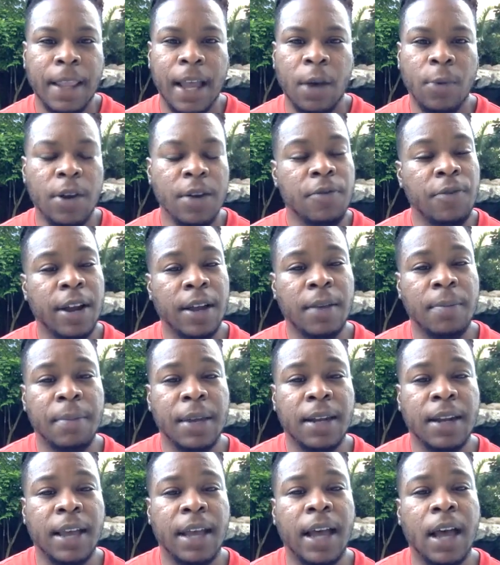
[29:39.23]
I wouldn't
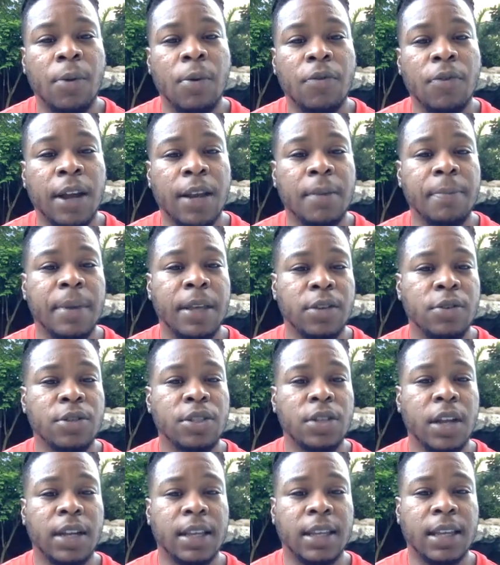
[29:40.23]
recommend that. I would recommend you
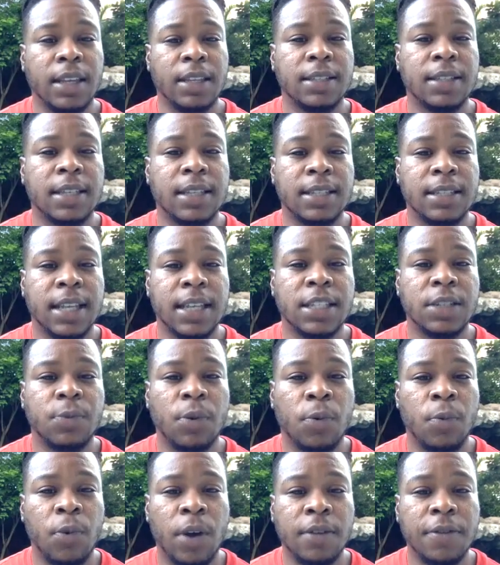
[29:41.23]
start getting success
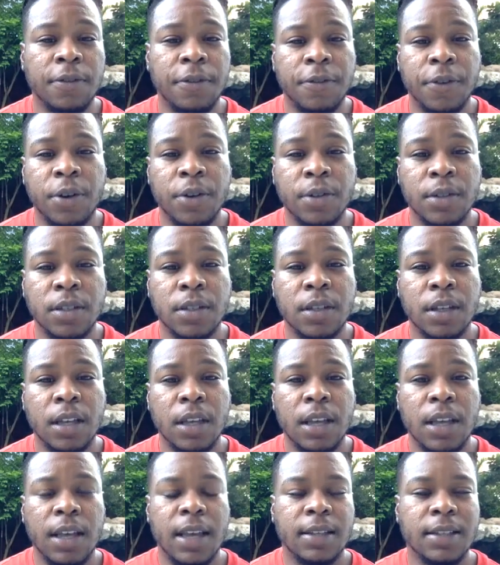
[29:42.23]
with one first
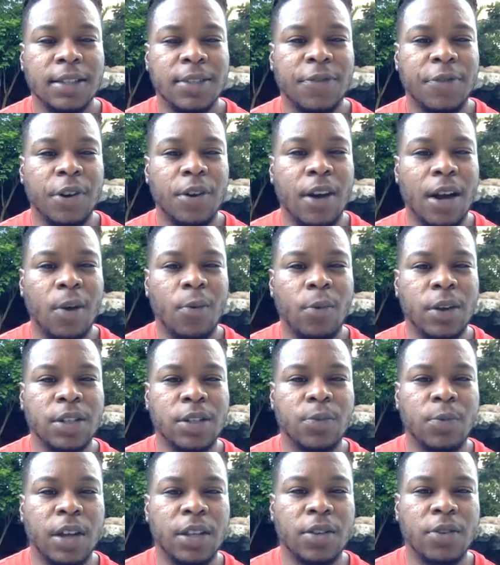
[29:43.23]
and just figure out
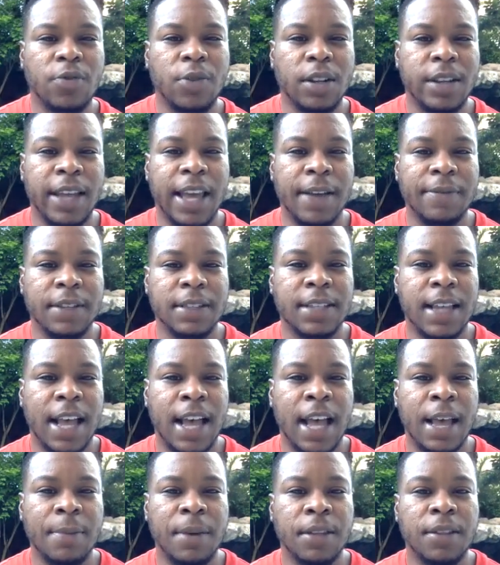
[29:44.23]
which one you really have the
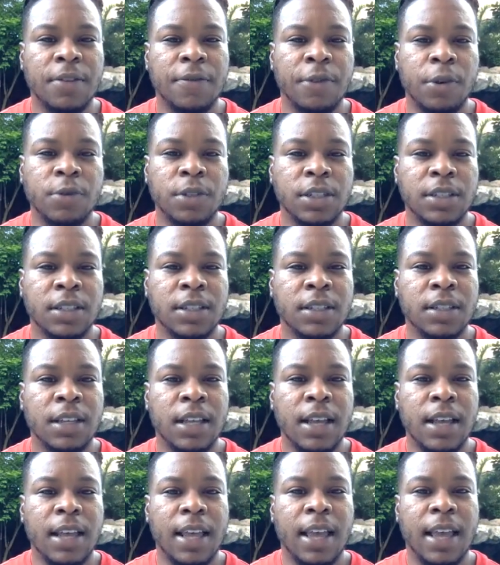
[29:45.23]
time and devotion
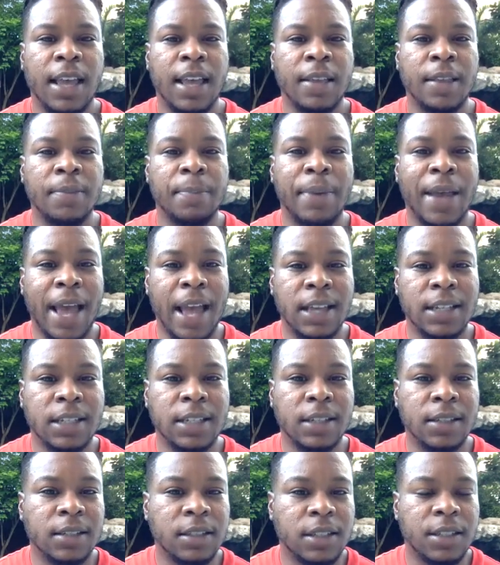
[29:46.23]
and
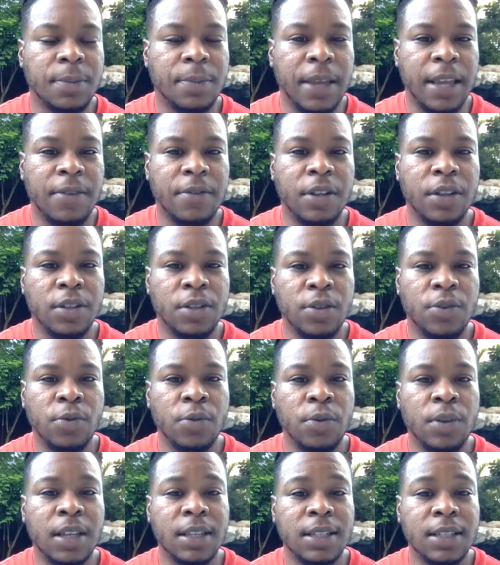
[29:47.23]
passion to be able to
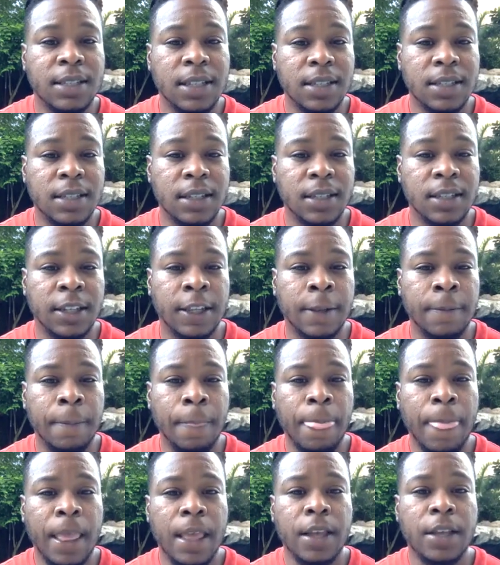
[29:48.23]
do consistently.
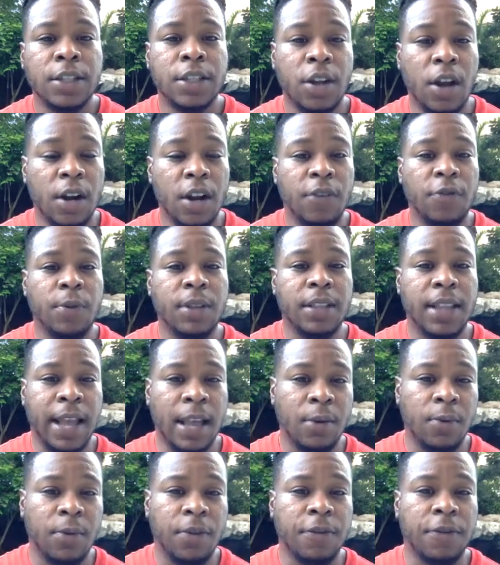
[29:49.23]
Start off with
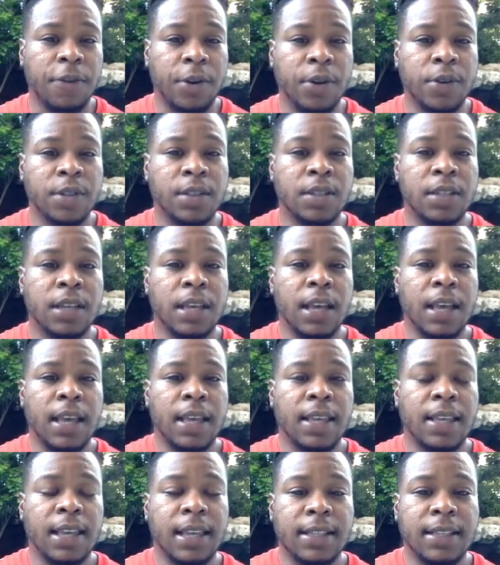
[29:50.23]
that one first.
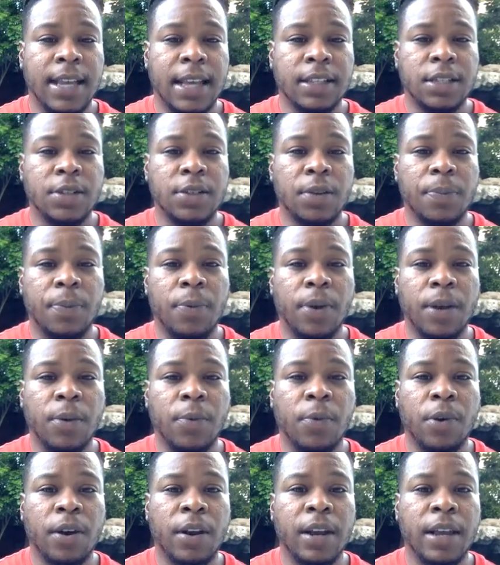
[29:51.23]
Get that to the
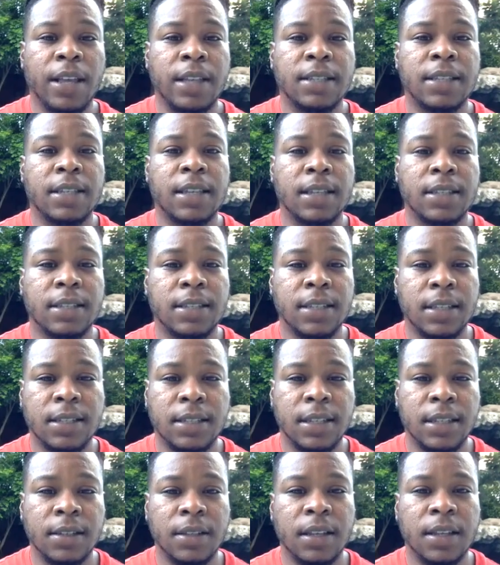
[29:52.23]
point where it's
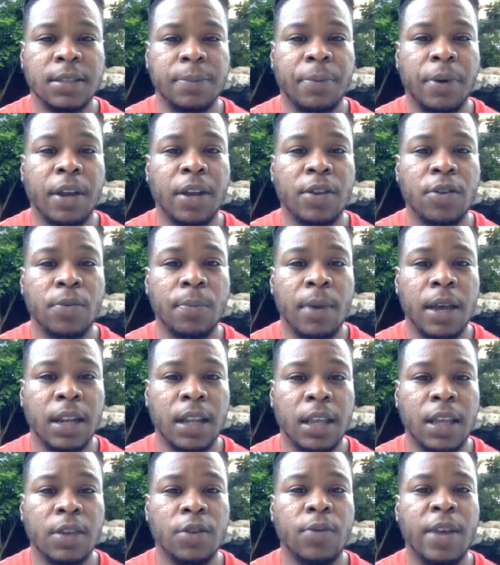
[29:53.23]
consistent, it's bringing you
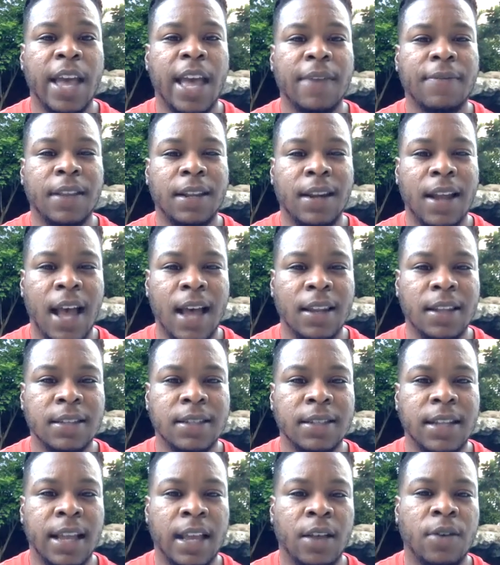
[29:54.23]
money, you have the
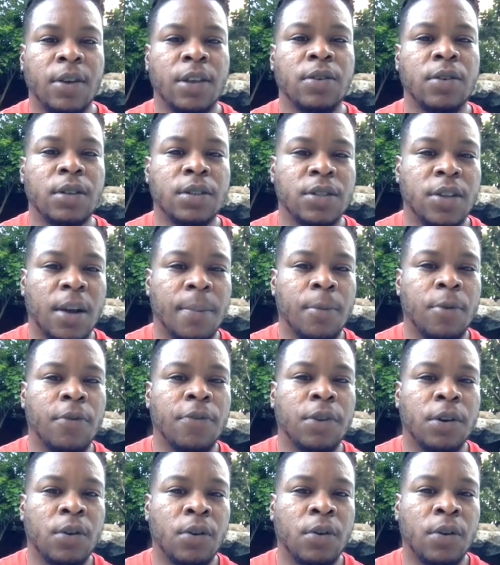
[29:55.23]
knowledge now, and you can start
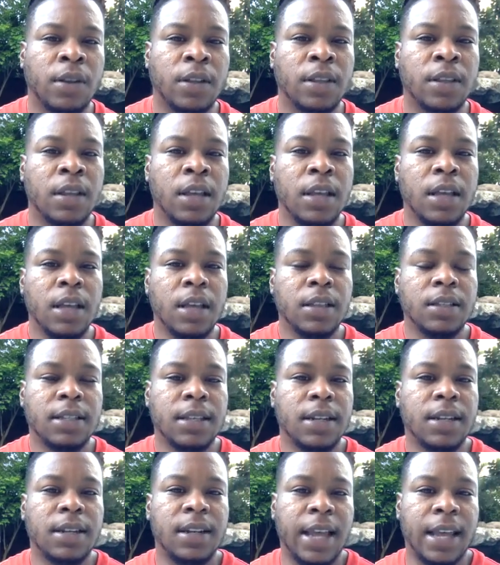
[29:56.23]
moving on
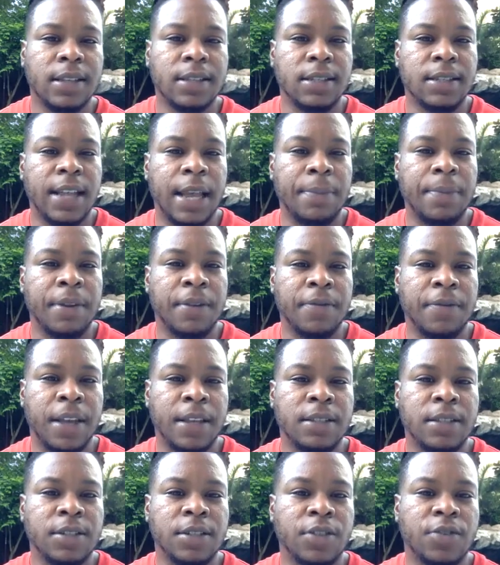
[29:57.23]
to the next type of
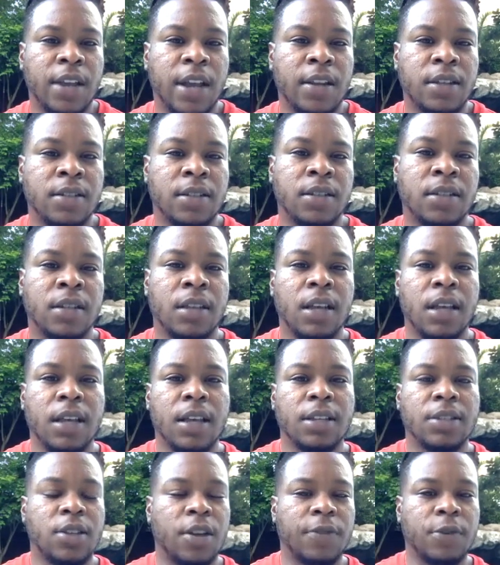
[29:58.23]
investing strategy.
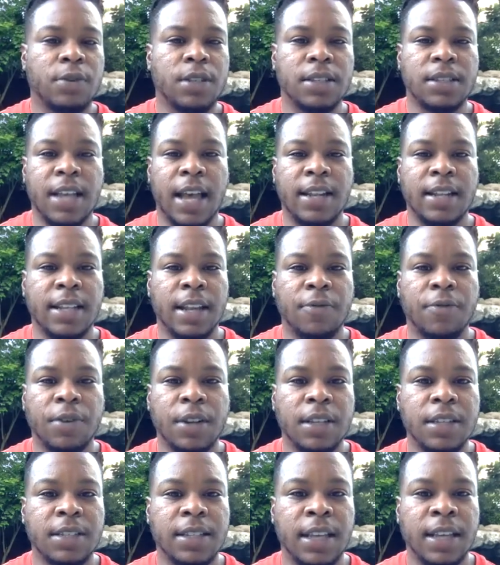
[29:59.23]
And so if you decided that
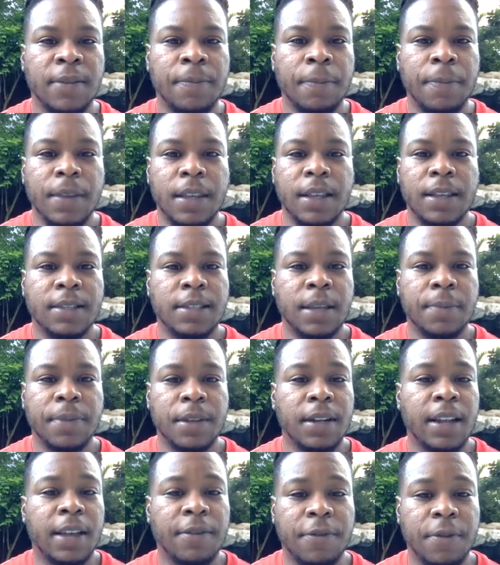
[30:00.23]
real estate is
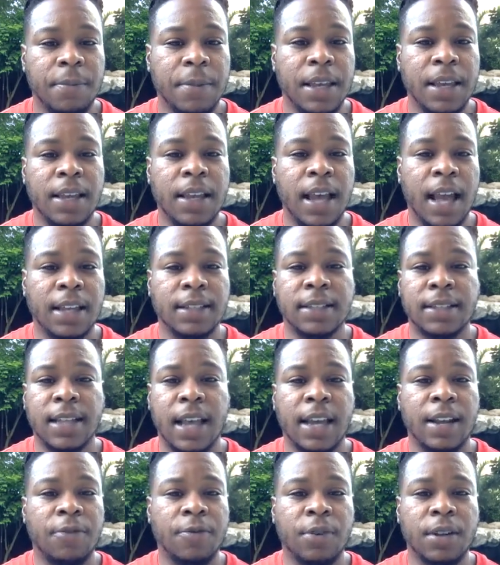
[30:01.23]
something, like for me, I
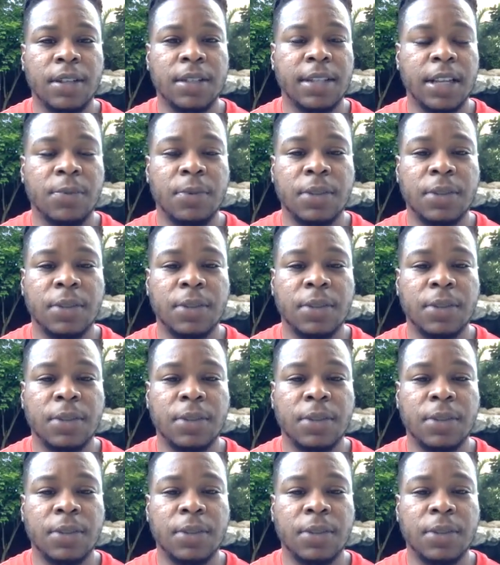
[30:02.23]
decided real estate